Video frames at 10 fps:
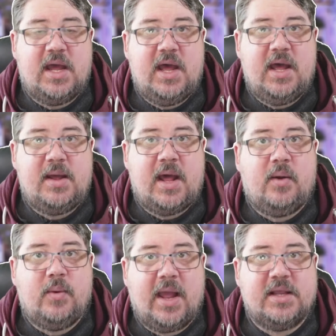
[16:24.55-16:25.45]
and
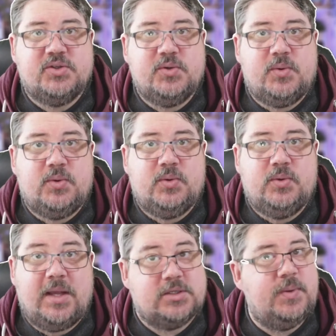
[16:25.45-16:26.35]
I'll catch you
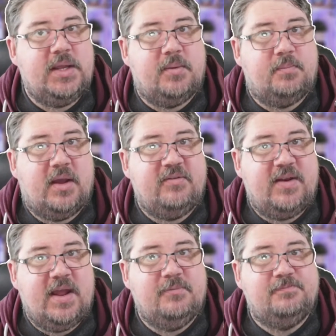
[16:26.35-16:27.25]
all next week. Bye
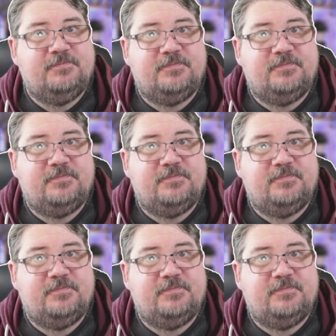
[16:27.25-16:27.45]
for now.